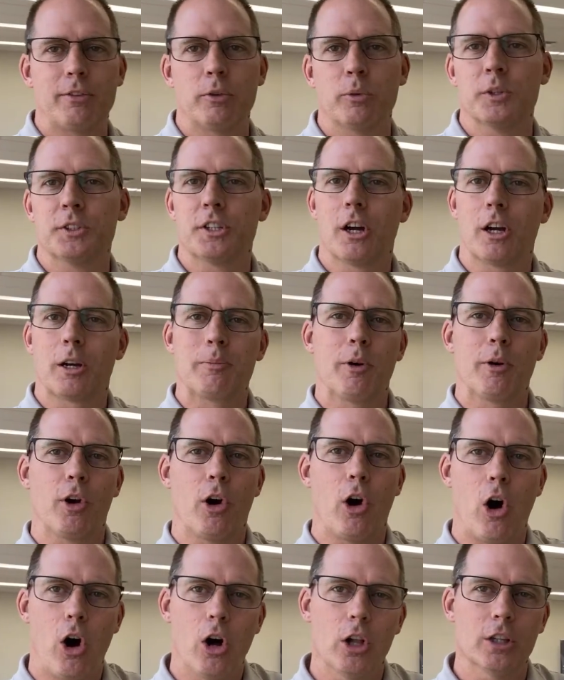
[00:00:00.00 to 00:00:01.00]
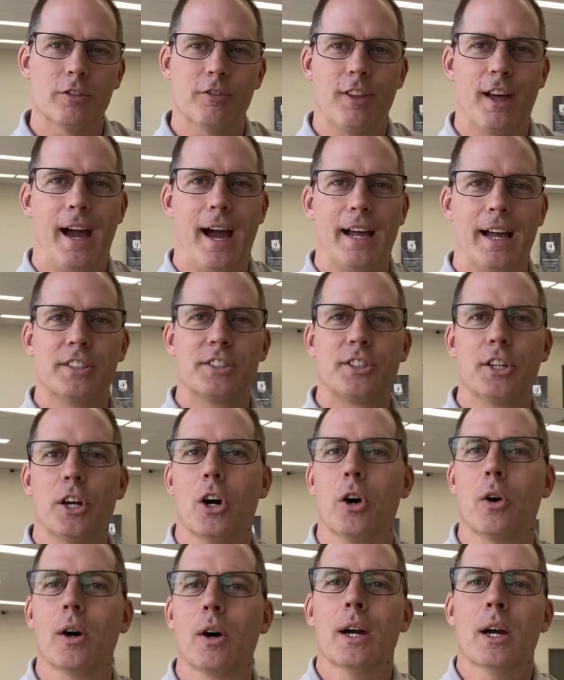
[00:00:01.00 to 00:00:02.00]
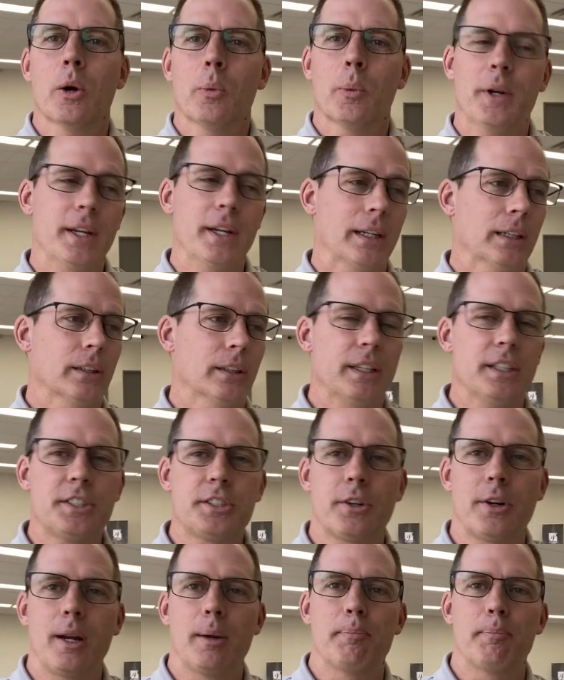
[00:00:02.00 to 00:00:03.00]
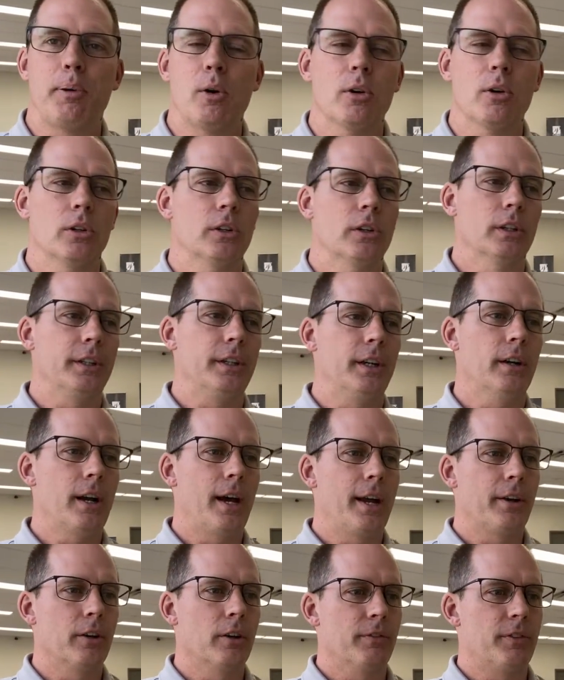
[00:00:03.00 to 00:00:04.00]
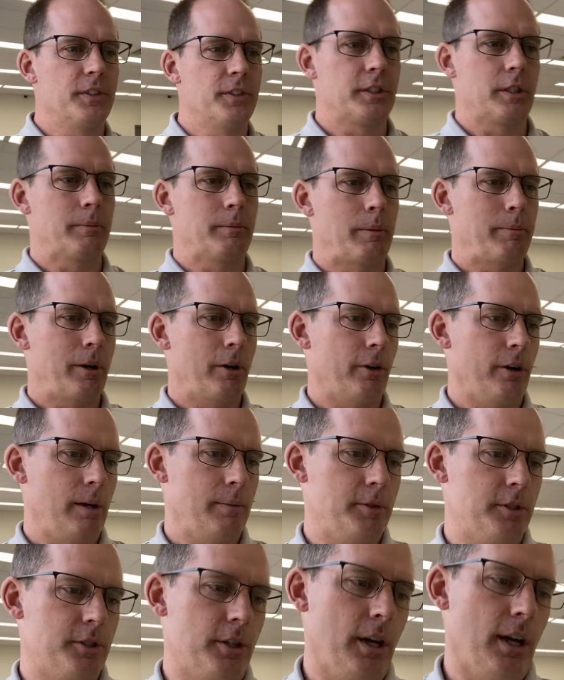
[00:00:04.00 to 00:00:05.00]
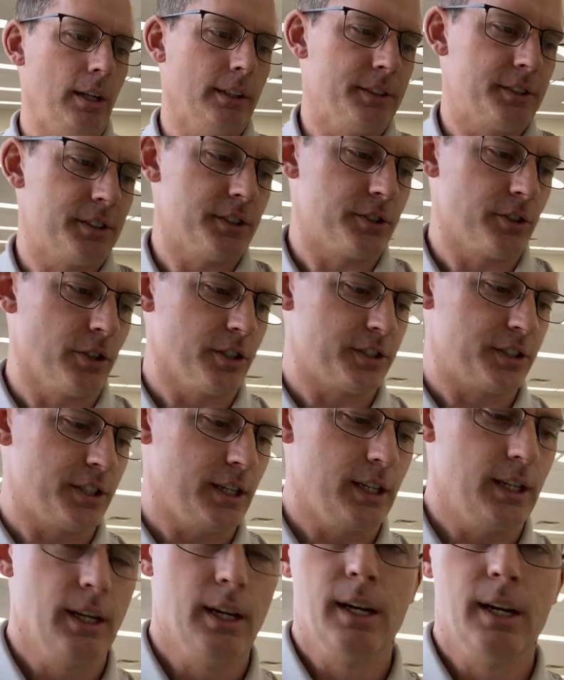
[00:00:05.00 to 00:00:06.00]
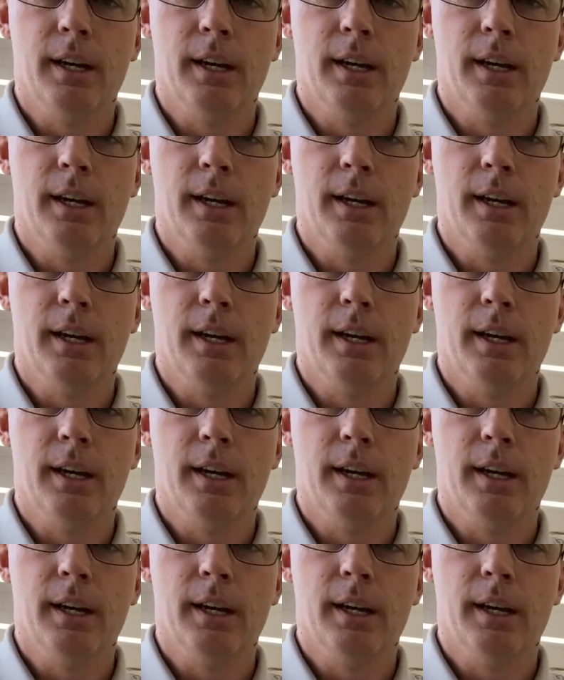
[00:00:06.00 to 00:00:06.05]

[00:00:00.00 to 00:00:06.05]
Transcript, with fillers: We'll talk about all of that. So we did a little Instagram poll earlier. I don't know if this is going to be mirror image or not. Let's just sort of see.